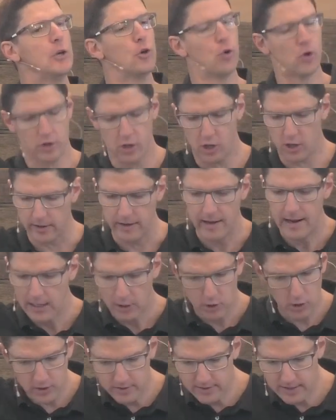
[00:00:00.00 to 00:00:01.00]
your God.
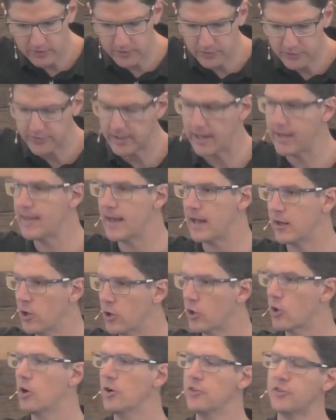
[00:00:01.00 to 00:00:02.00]
God doesn't say that.
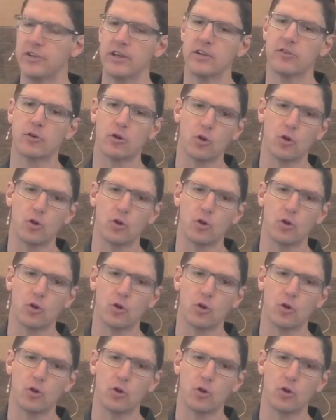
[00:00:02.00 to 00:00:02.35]
No, God says,